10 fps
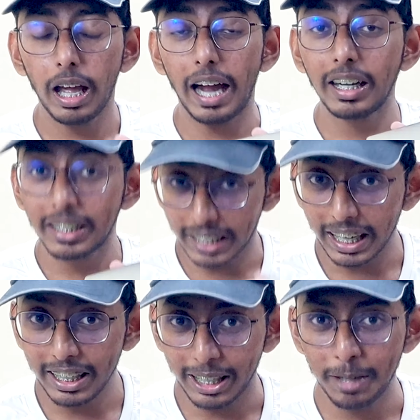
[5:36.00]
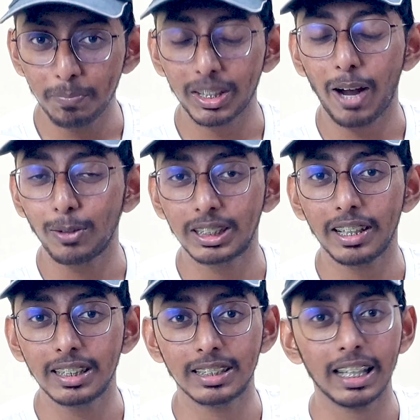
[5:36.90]
and tiny. I would
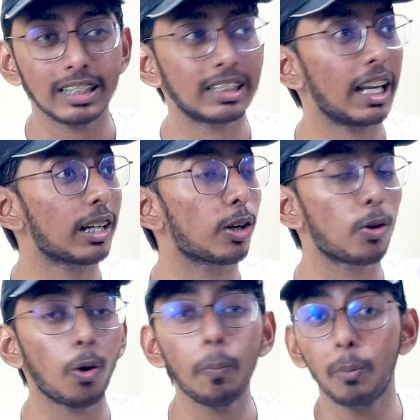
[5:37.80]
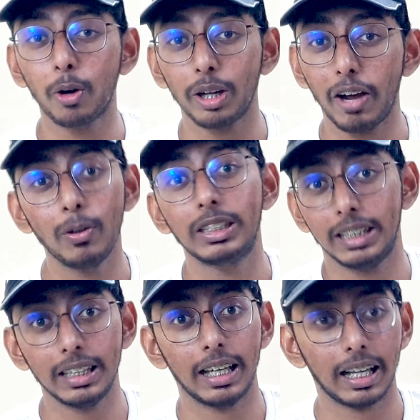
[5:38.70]
say it's like a Chromebook. I would
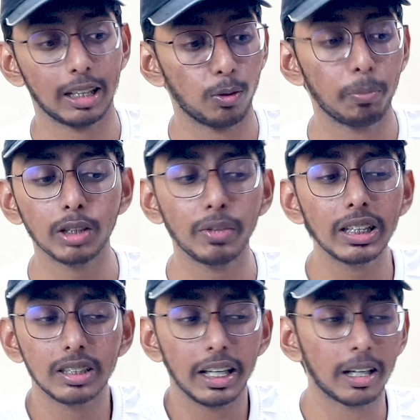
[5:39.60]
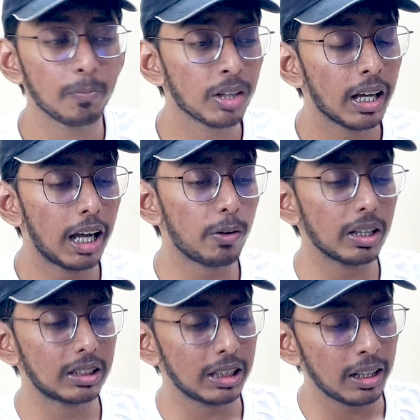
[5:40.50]
say that like that one because very sleek. And you
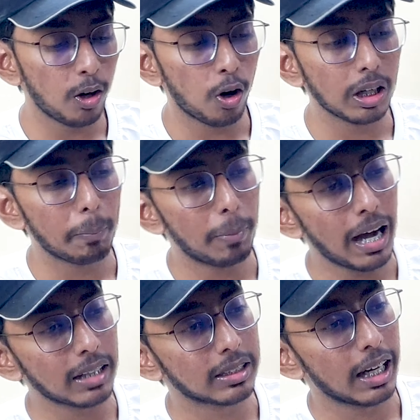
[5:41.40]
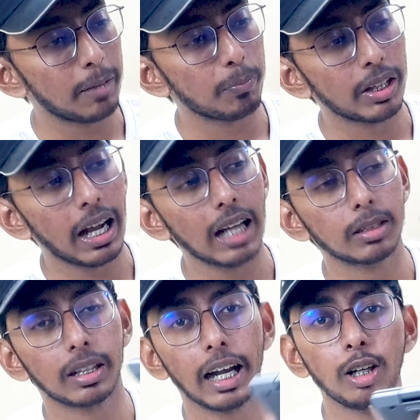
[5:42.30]
can see on the back side, it
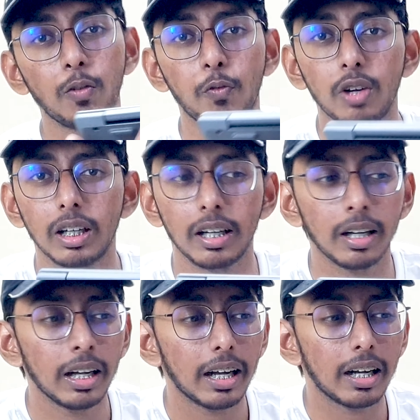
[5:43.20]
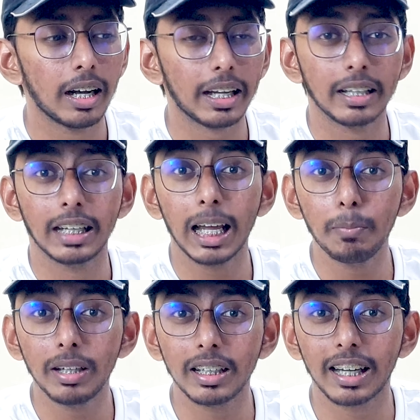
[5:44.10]
has a kind of like a
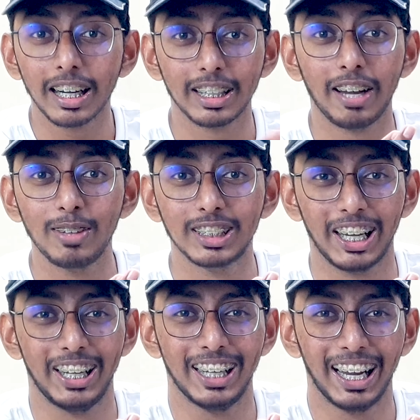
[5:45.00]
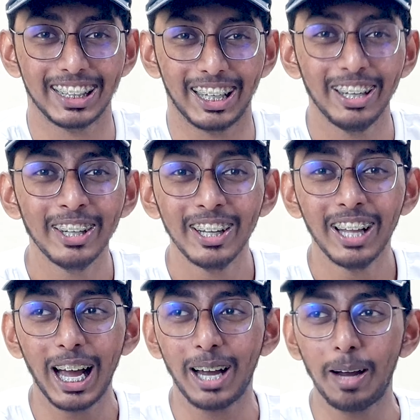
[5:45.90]
diamond cut, I will say like that.
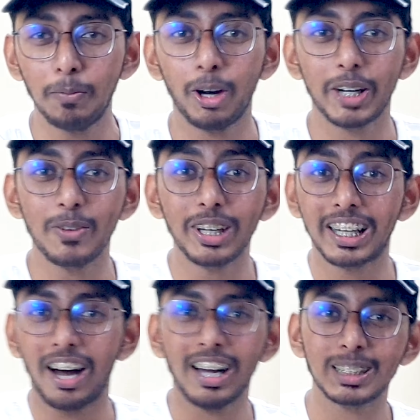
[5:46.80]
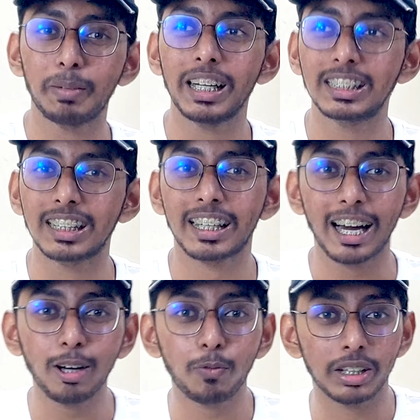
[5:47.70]
I'm not reviewing cars, but it's
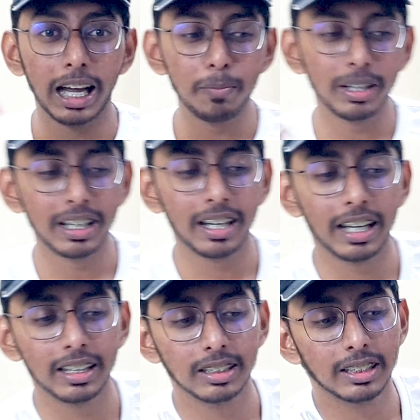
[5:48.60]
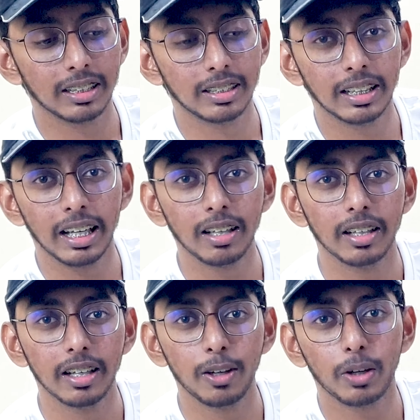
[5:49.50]
kind of diamond cut like this thing
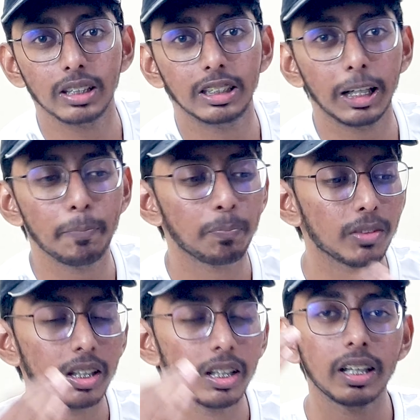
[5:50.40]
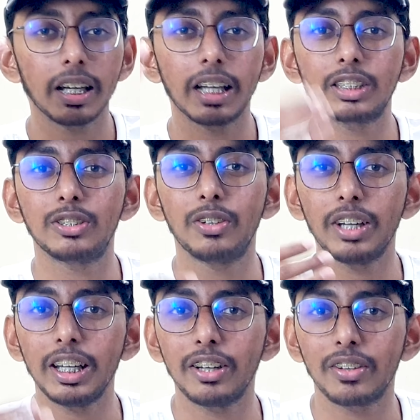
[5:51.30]
here. You can see it's
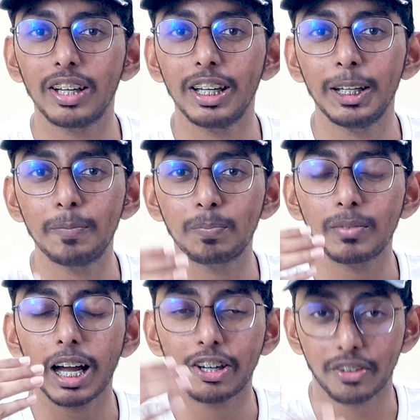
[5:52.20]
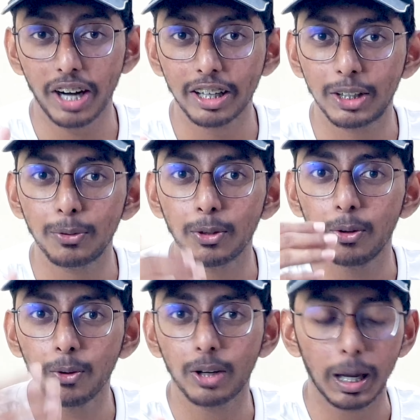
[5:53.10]
really attractive to
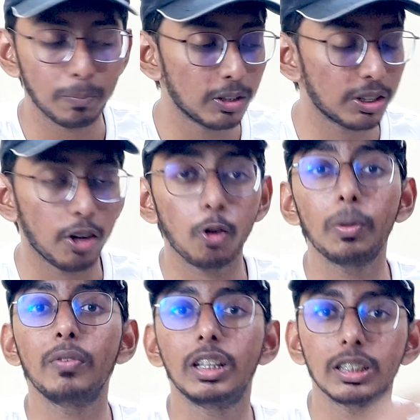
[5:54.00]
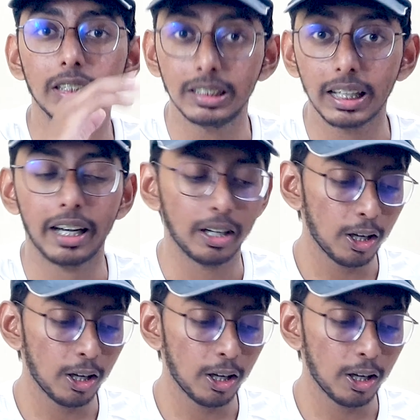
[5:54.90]
look. I'm very lovable with this design.